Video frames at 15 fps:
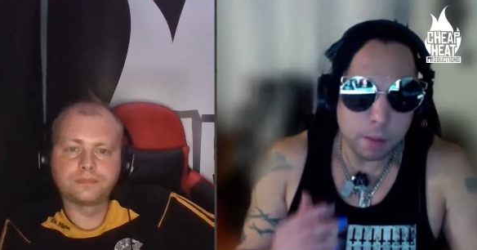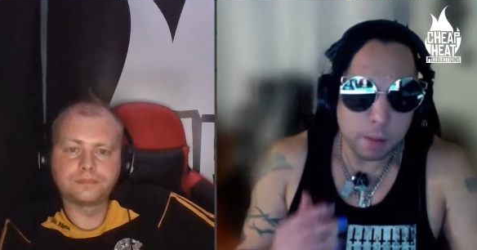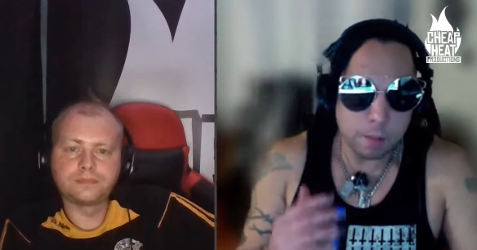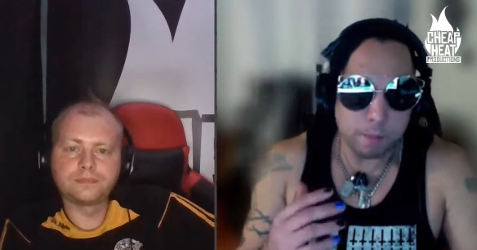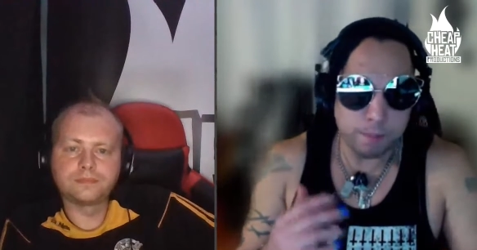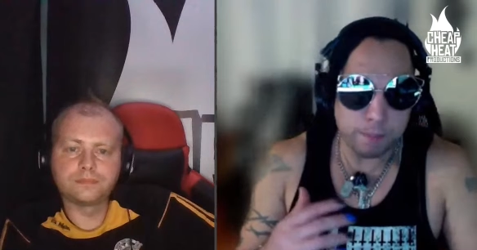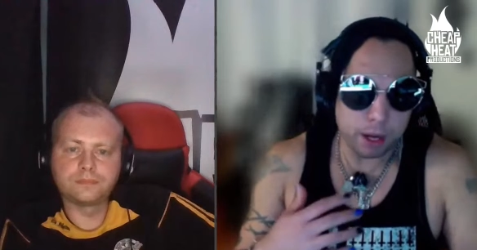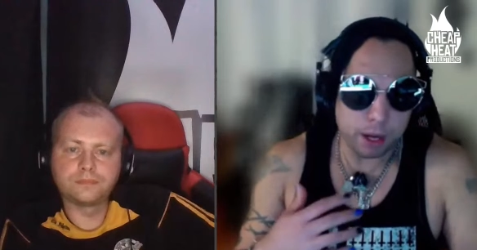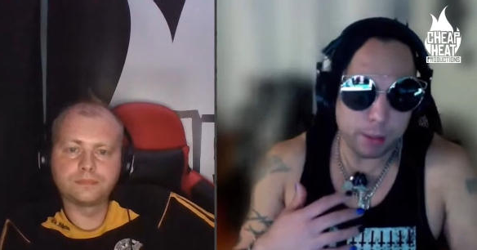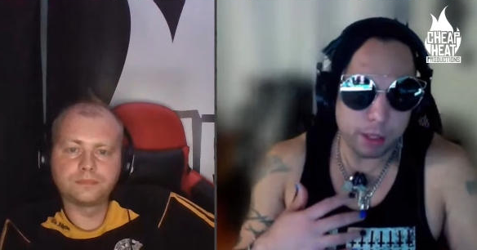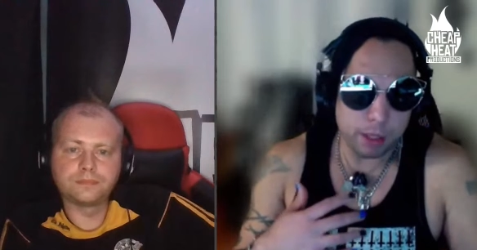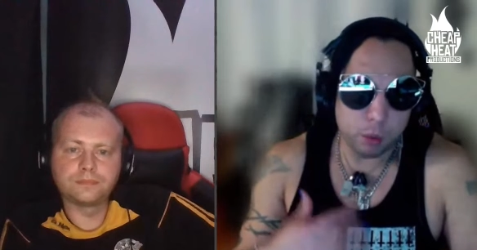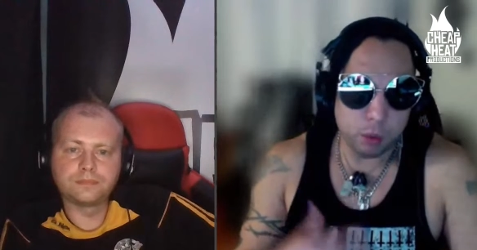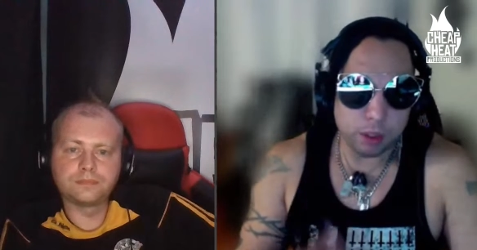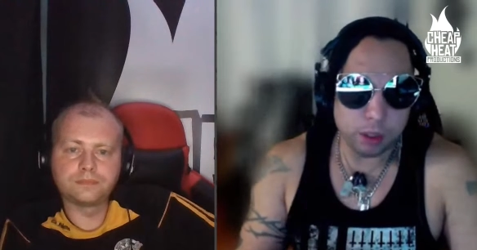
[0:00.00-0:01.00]
Speaker 1: but i mean
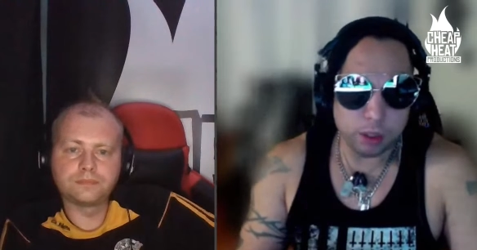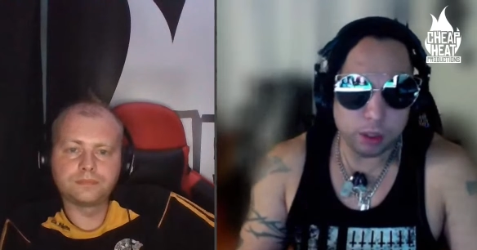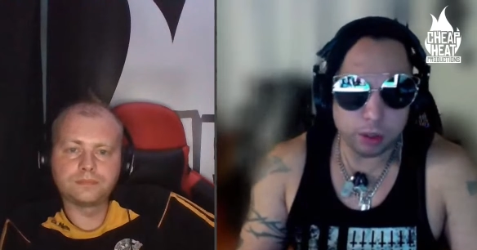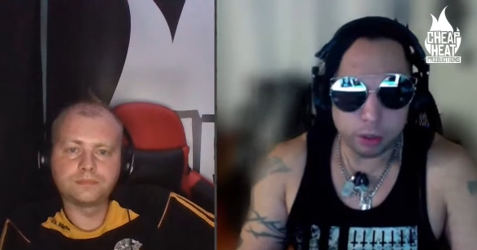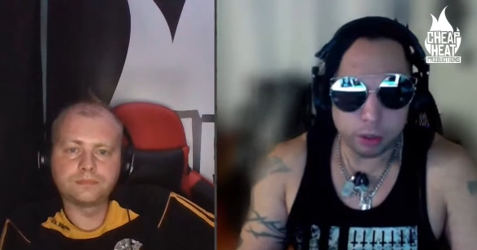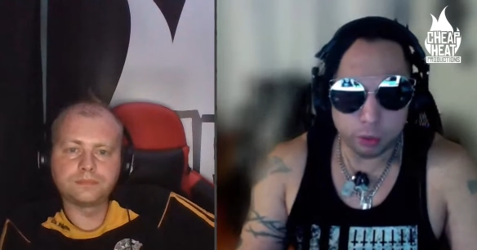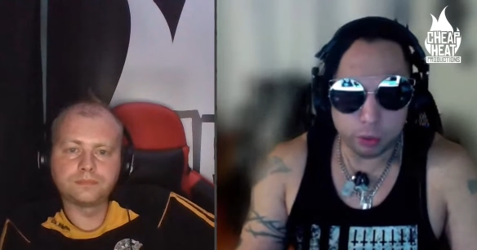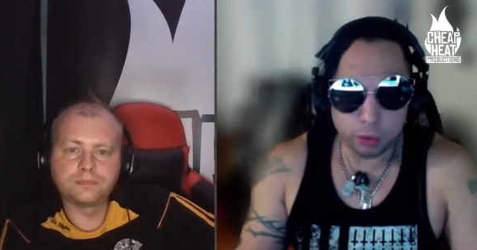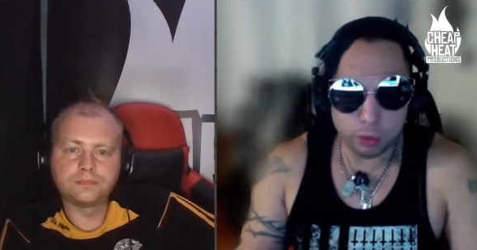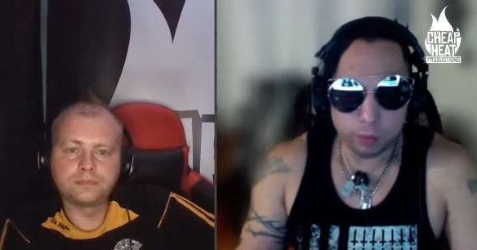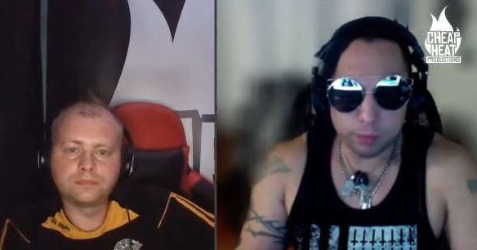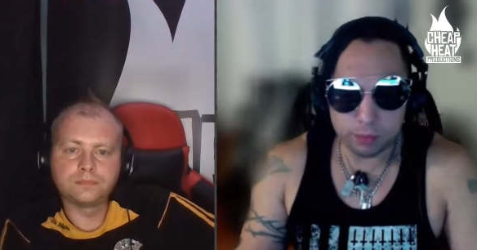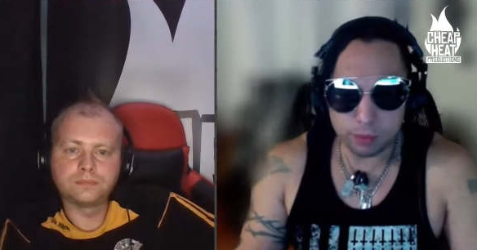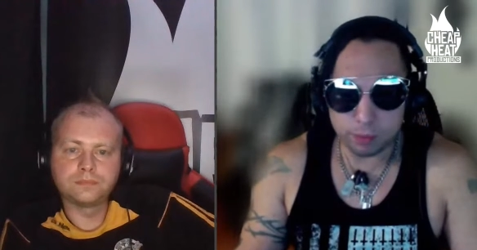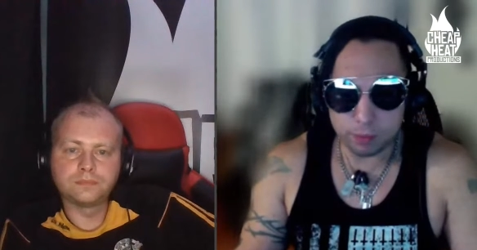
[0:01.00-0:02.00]
when you're in a room
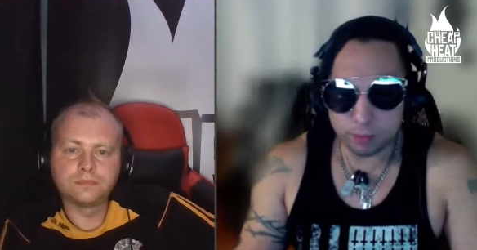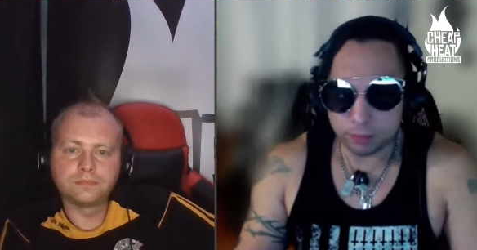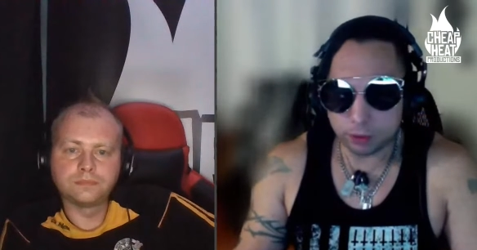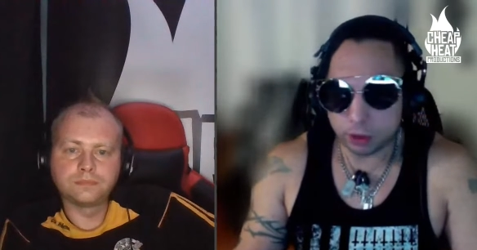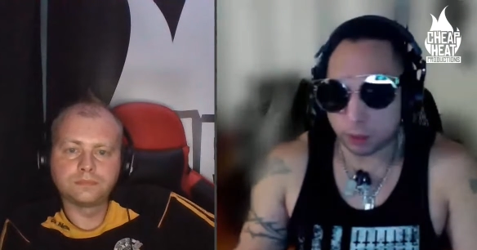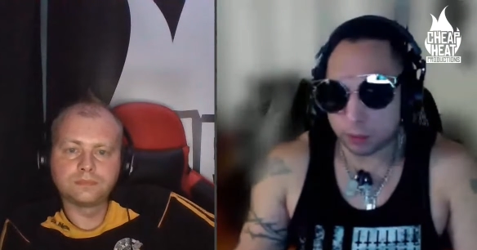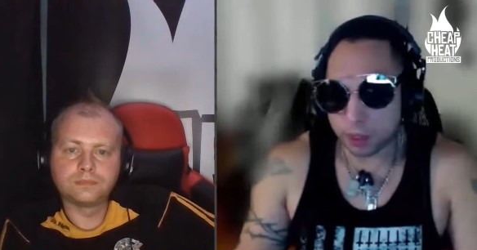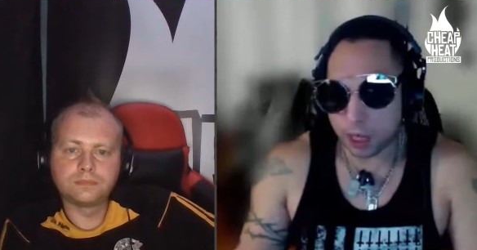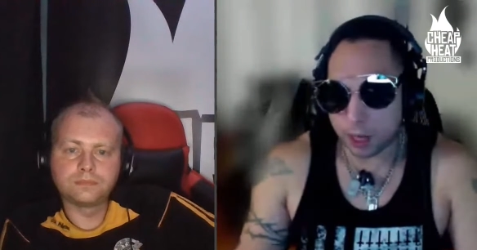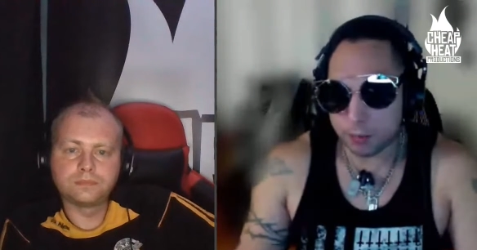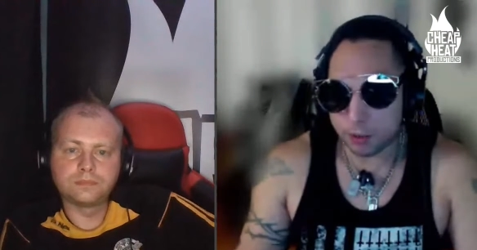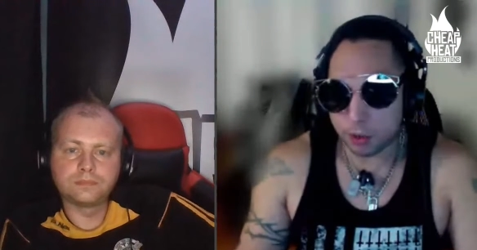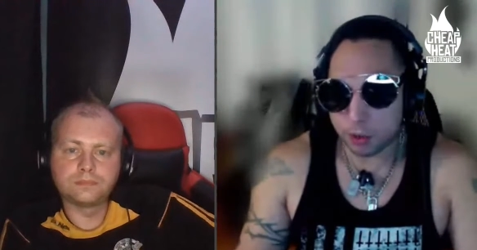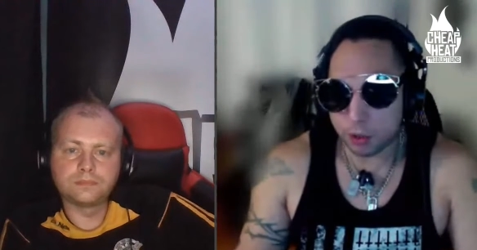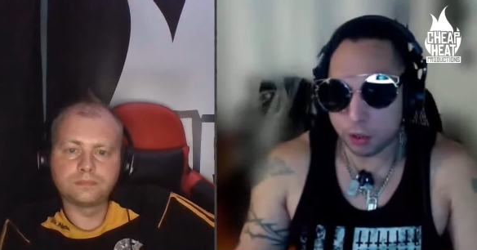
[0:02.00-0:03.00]
sometimes you
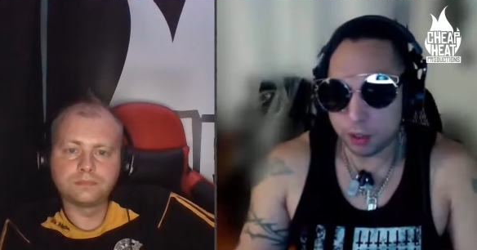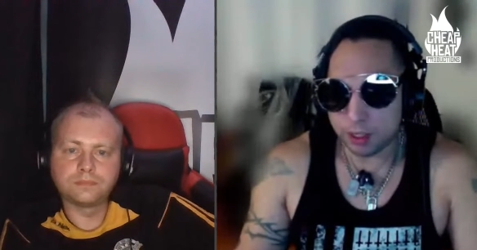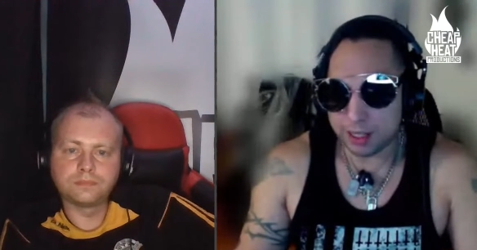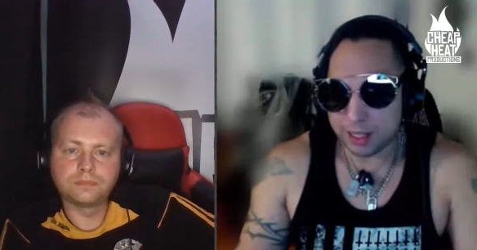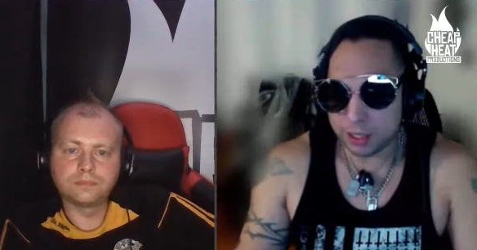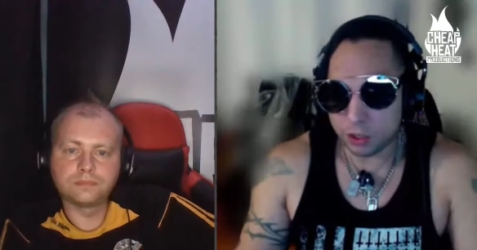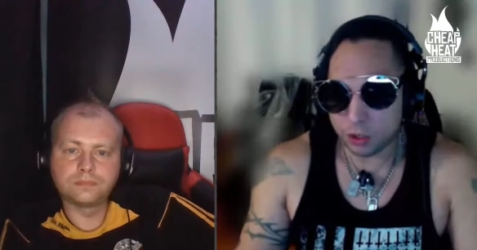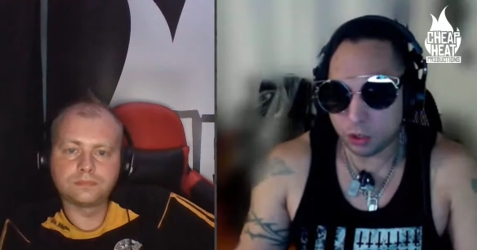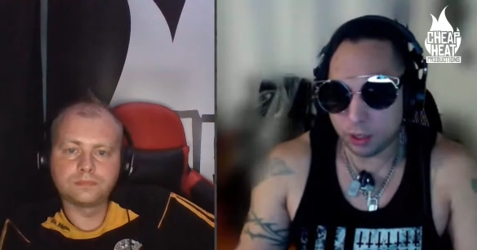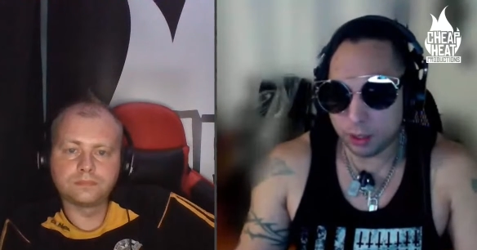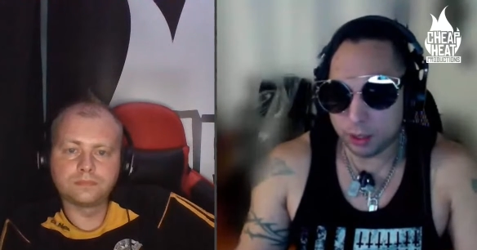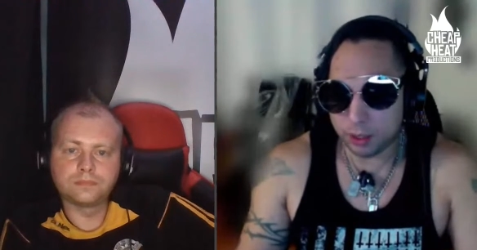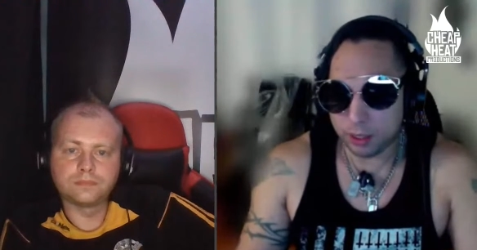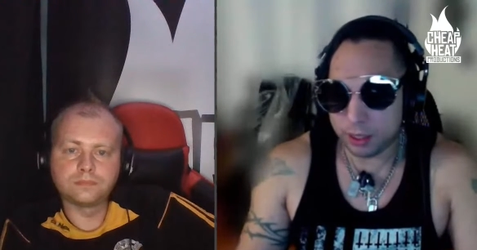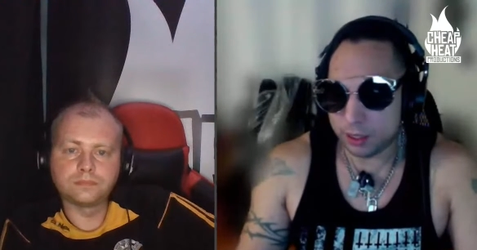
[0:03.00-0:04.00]
don't necessarily
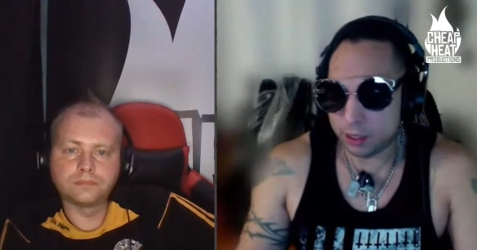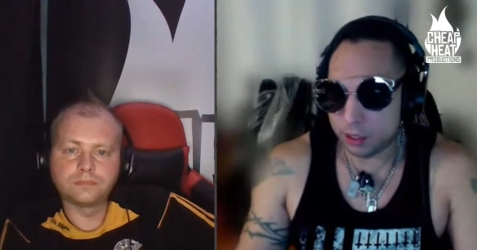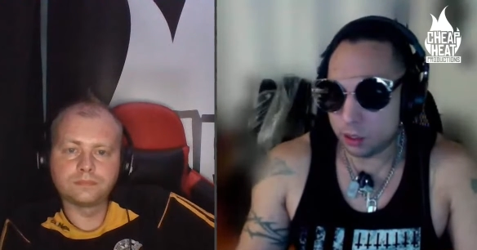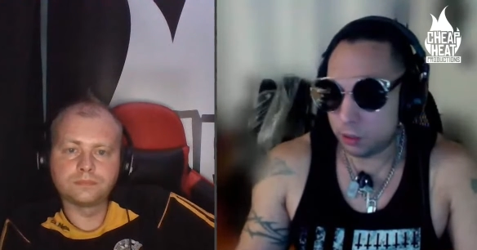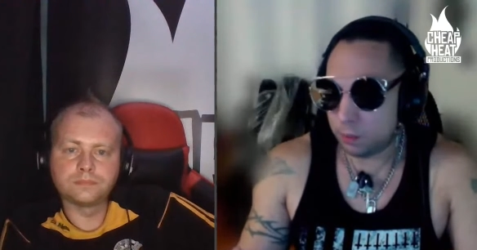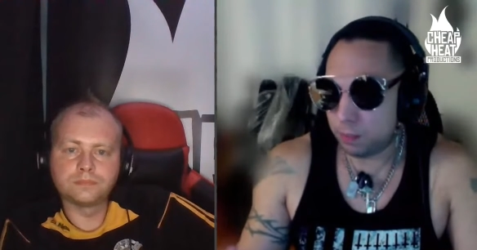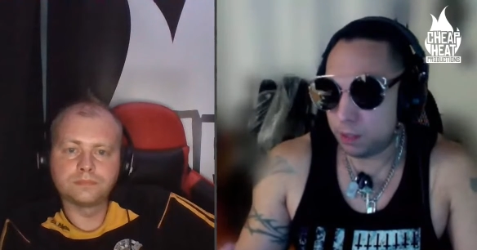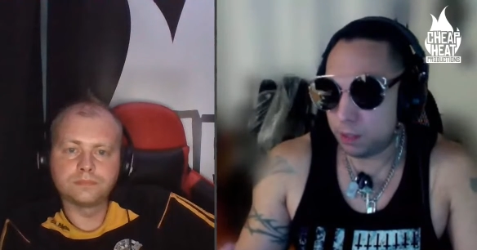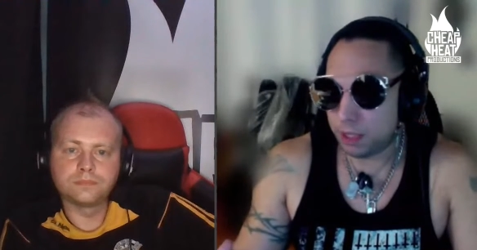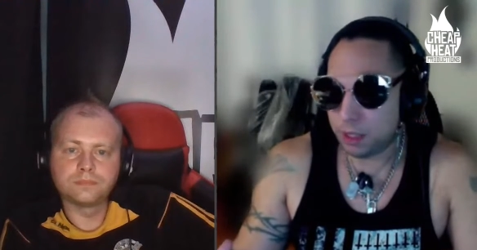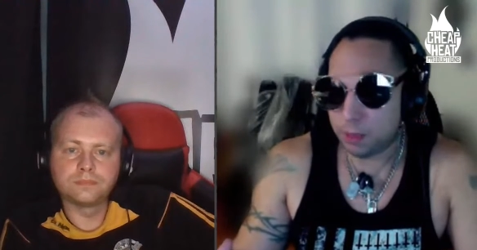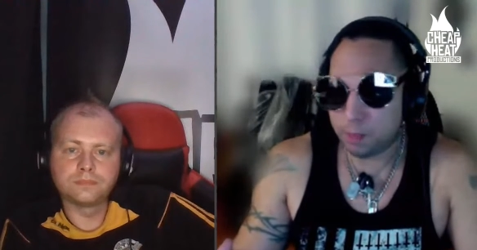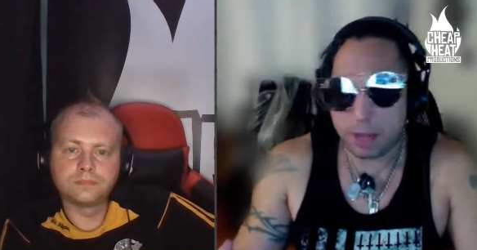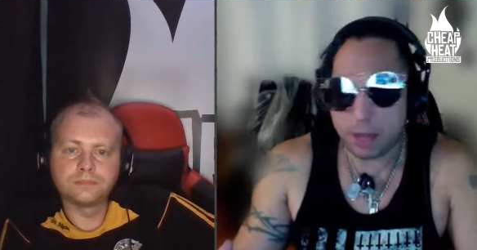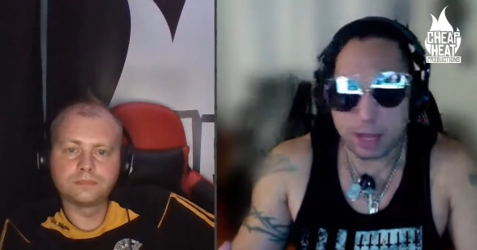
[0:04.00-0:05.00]
need to be the
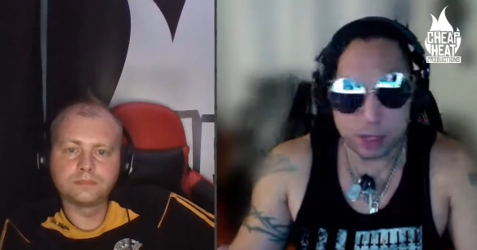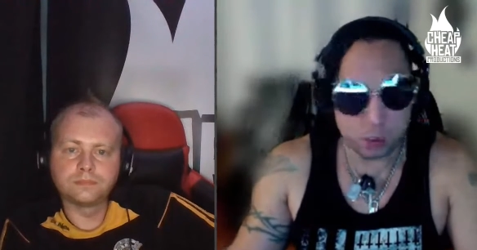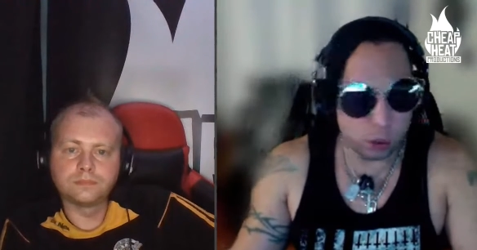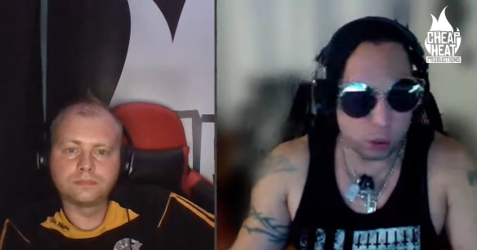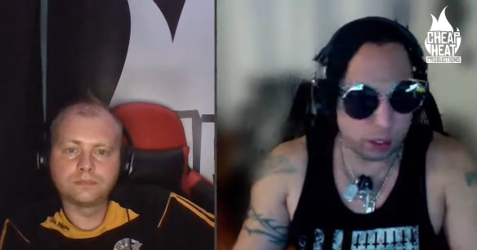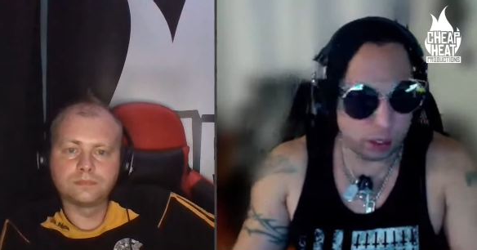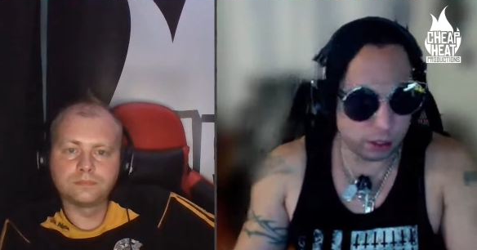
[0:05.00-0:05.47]
best one at your